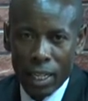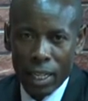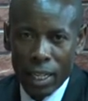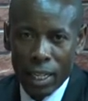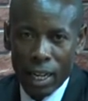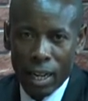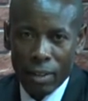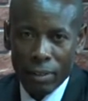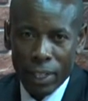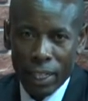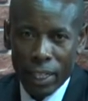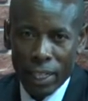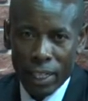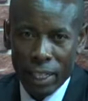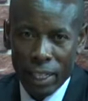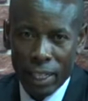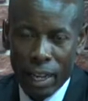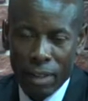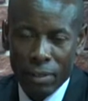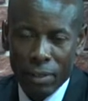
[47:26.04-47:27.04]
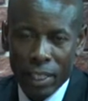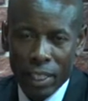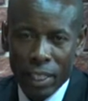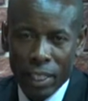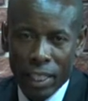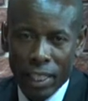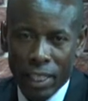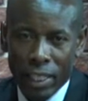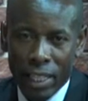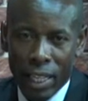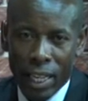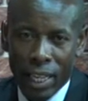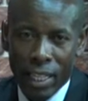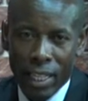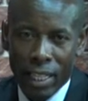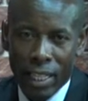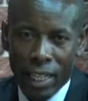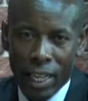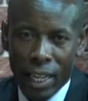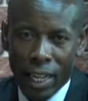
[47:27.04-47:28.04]
Have a lovely
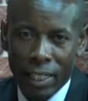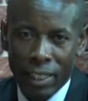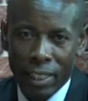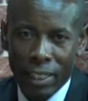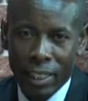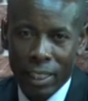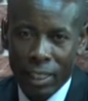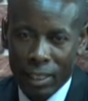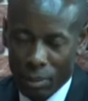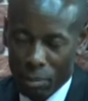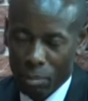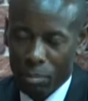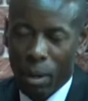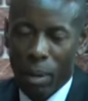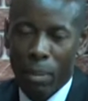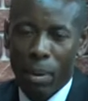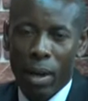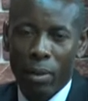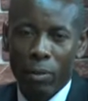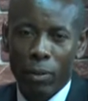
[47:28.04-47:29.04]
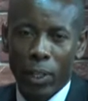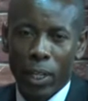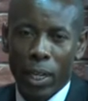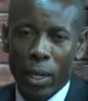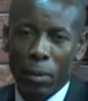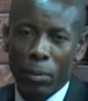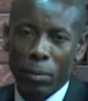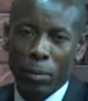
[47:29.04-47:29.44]
day and bye-bye for now.